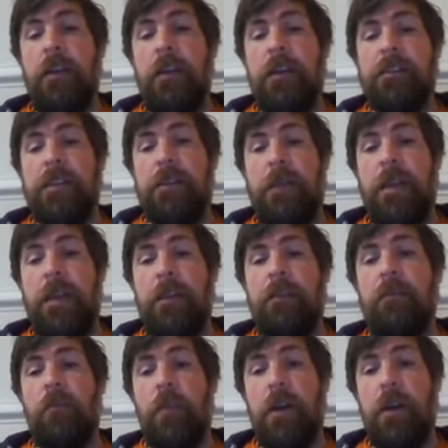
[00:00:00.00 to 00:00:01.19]
it's going to make
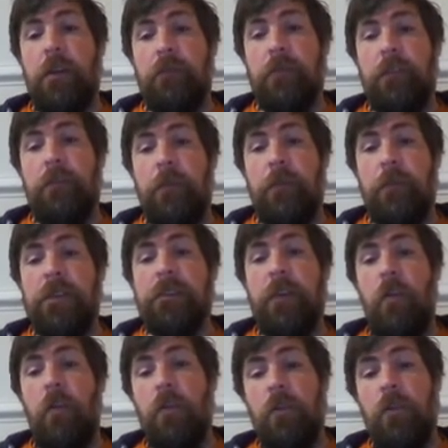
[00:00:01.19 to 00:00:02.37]
the recovery from this a
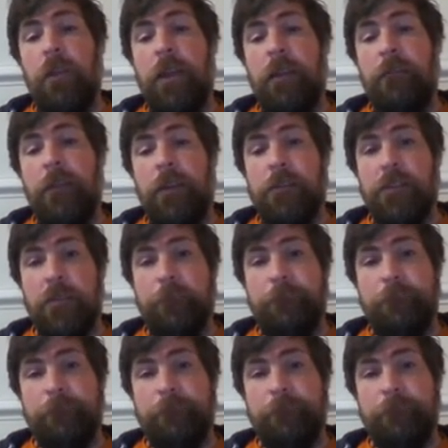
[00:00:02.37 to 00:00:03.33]
whole lot faster.